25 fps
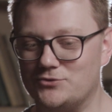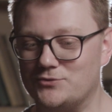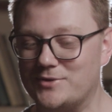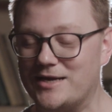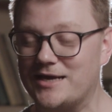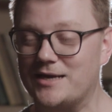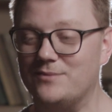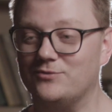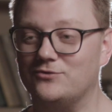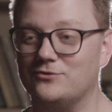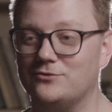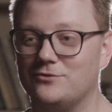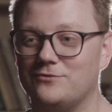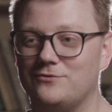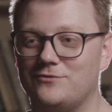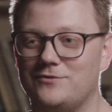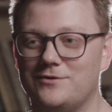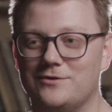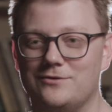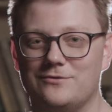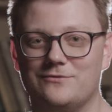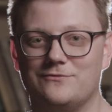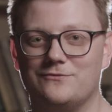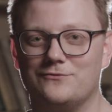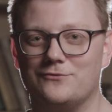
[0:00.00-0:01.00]
drag him to the
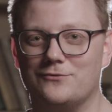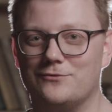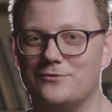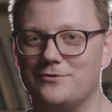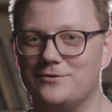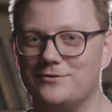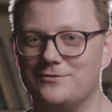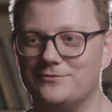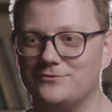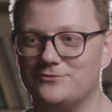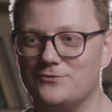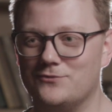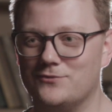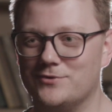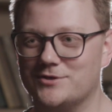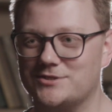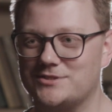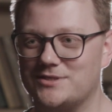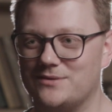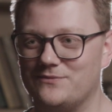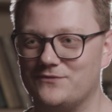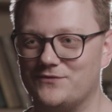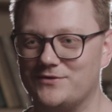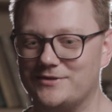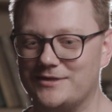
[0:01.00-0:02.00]
theater to
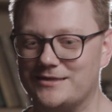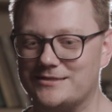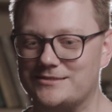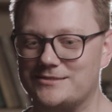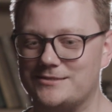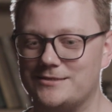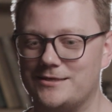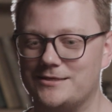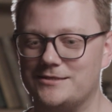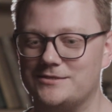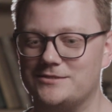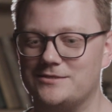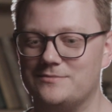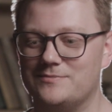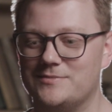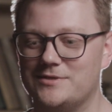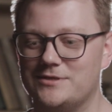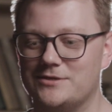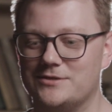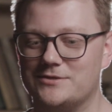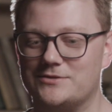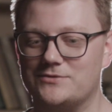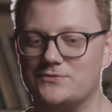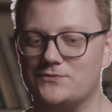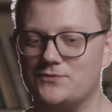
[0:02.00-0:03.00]
watch something that's 90
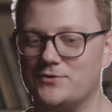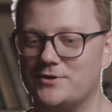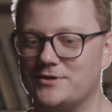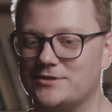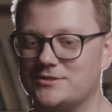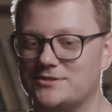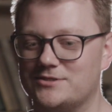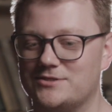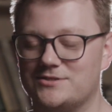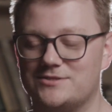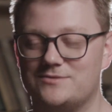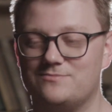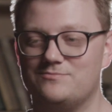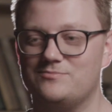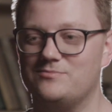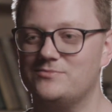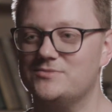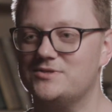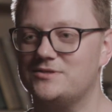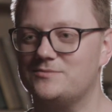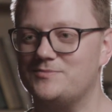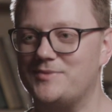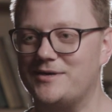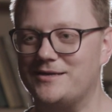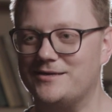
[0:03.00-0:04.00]
minutes, whereas he's
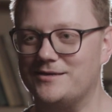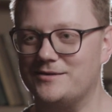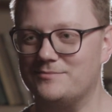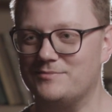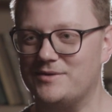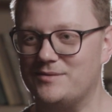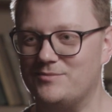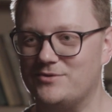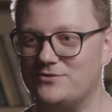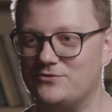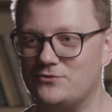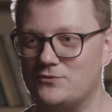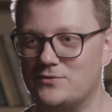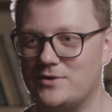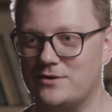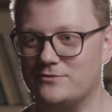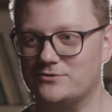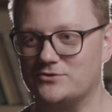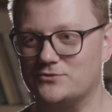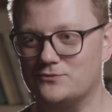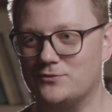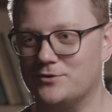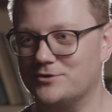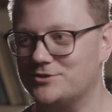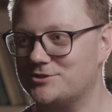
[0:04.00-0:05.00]
spending maybe 2
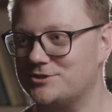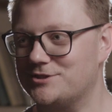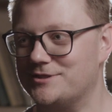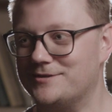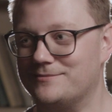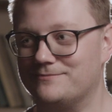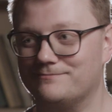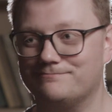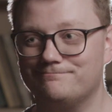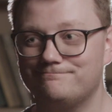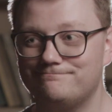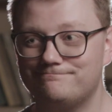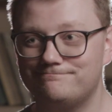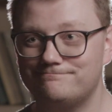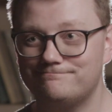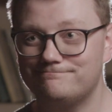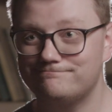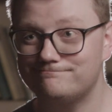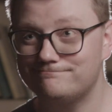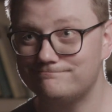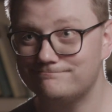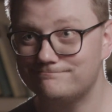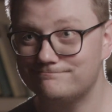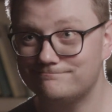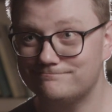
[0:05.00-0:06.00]
hours watching
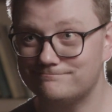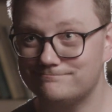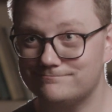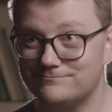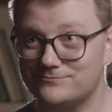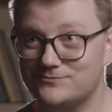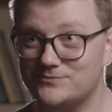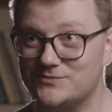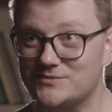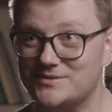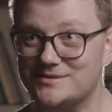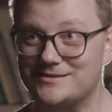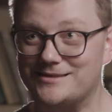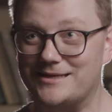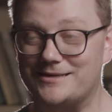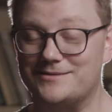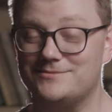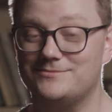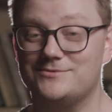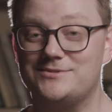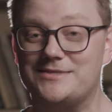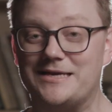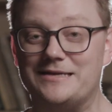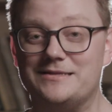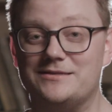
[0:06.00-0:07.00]

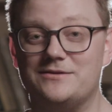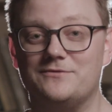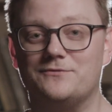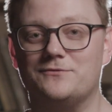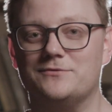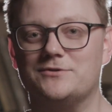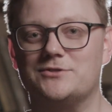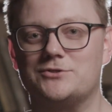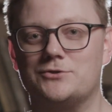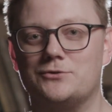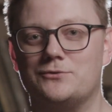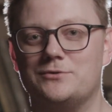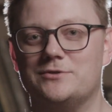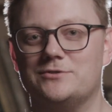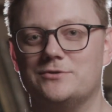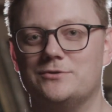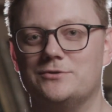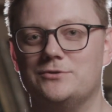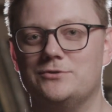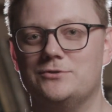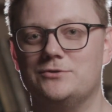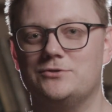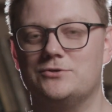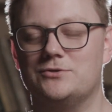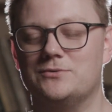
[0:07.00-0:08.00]
like 10 different stories
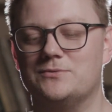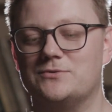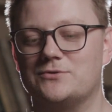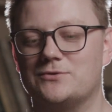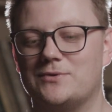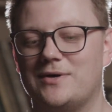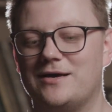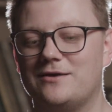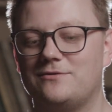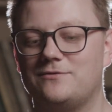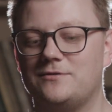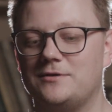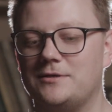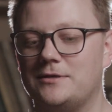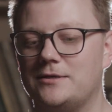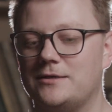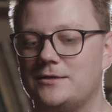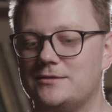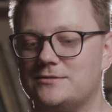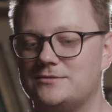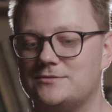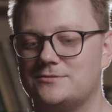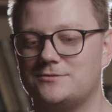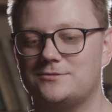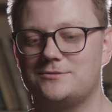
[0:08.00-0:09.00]
on YouTube. So I think
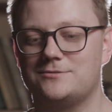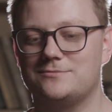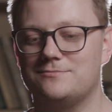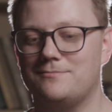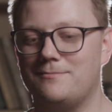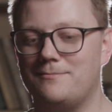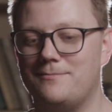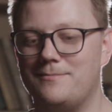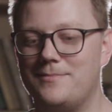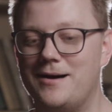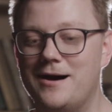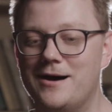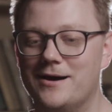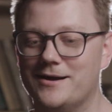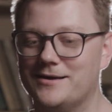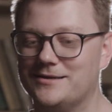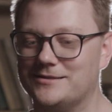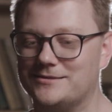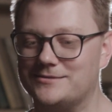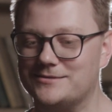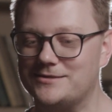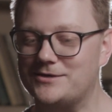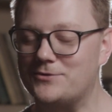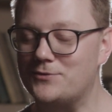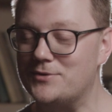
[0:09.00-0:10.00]
his
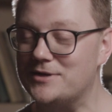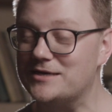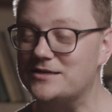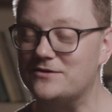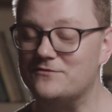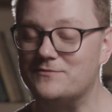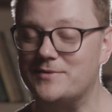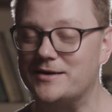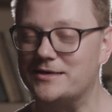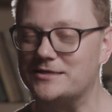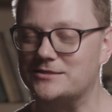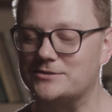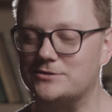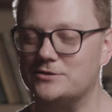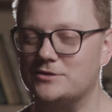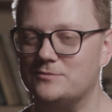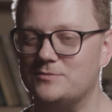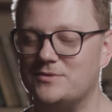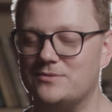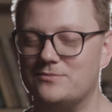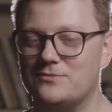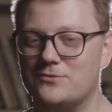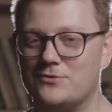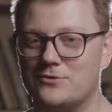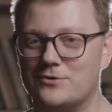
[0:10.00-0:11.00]
creative mind is going
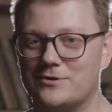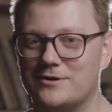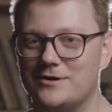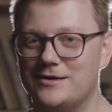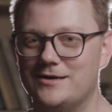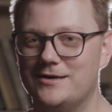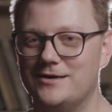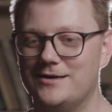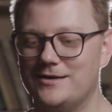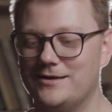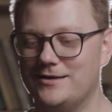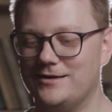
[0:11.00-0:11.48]
to be more